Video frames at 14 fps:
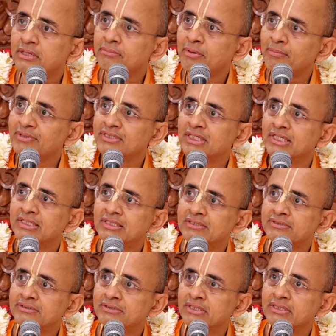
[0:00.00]
the
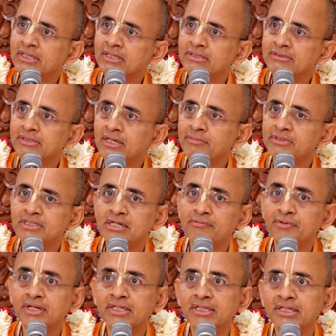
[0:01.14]
brahmacharis and the celibates
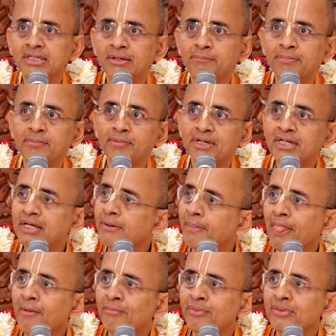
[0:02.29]
living in the temple
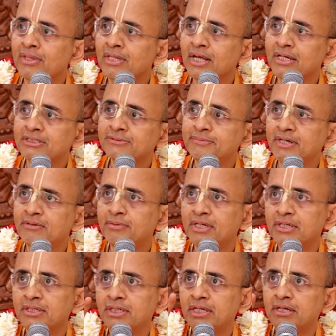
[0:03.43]
Mata, they are inspired
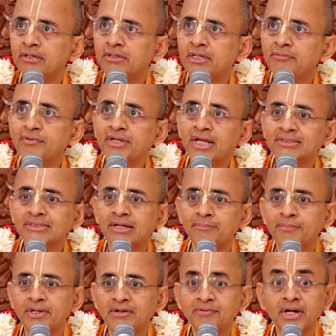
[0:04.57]
by a uh, living
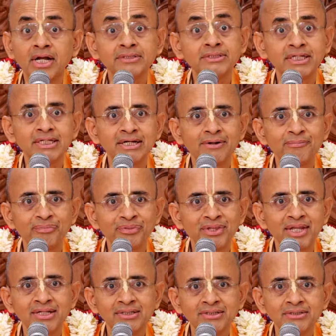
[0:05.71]
example of an acharya. Hmm?
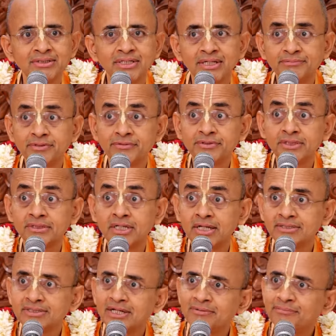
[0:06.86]
He himself sets
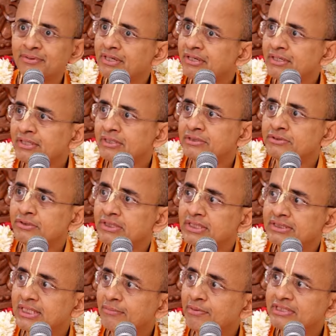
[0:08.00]
an example. So
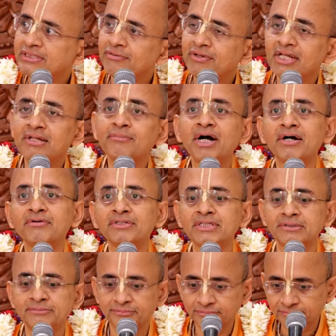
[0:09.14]
this example is given in the
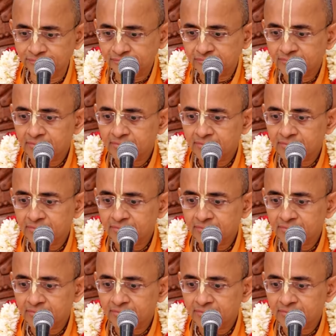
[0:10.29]
Bhagavatam.